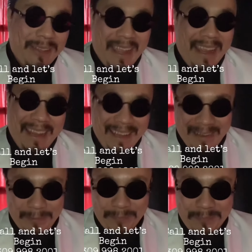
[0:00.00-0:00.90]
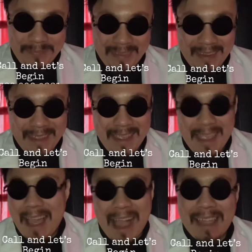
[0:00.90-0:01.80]
Kane.
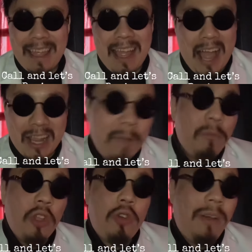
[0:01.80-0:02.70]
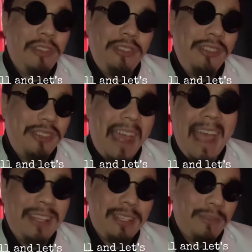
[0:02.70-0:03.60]
I got a couple of questions to
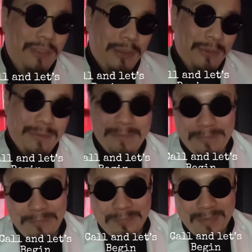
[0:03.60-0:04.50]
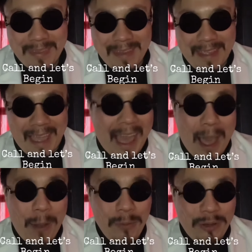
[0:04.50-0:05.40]
ask you.
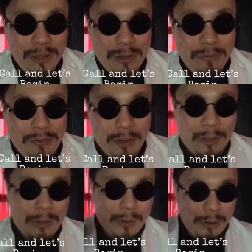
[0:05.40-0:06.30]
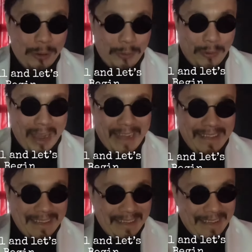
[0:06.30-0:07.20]
How do you feel right
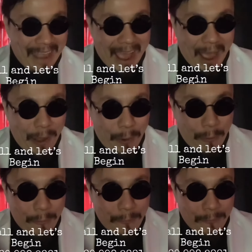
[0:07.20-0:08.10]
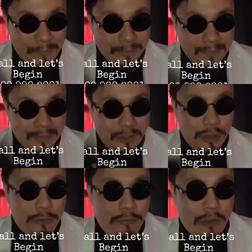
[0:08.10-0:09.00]
now? Do
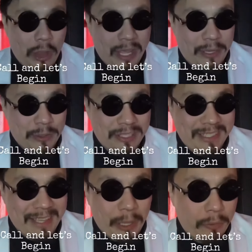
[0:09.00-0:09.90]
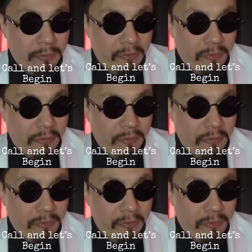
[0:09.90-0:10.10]
you feel like yourself?